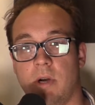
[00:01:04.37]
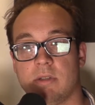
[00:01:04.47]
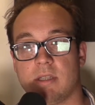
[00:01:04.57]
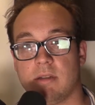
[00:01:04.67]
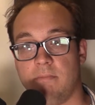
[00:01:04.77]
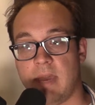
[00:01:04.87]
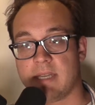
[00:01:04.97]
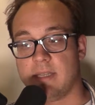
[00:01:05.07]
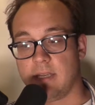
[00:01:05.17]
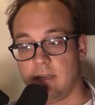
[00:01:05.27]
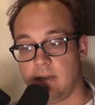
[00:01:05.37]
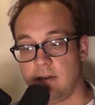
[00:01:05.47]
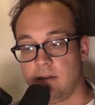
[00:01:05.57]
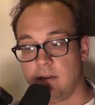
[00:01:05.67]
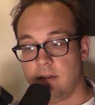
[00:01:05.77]
most
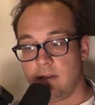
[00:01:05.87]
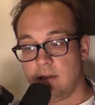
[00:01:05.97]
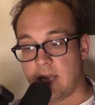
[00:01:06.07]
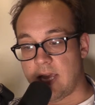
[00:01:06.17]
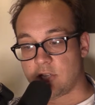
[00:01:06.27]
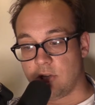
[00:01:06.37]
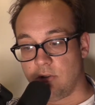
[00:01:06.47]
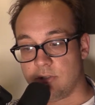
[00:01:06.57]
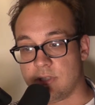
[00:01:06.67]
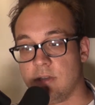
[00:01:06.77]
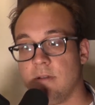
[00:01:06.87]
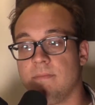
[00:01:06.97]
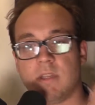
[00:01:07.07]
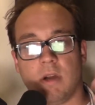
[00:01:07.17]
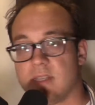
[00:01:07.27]
Mexican nationals
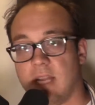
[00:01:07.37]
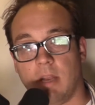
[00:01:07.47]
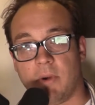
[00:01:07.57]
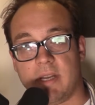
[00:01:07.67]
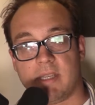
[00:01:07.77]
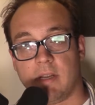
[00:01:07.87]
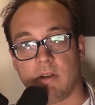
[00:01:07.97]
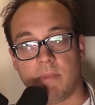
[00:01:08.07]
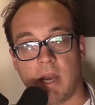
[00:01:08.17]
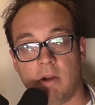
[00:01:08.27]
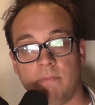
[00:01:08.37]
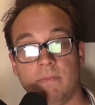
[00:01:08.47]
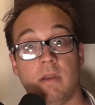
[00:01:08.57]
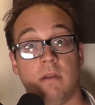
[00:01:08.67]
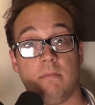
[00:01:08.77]
don't celebrate Cinco de Mayo,
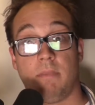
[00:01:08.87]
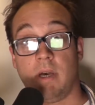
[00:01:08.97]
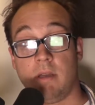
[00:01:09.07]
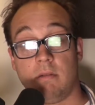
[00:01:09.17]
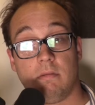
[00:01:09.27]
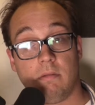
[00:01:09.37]
but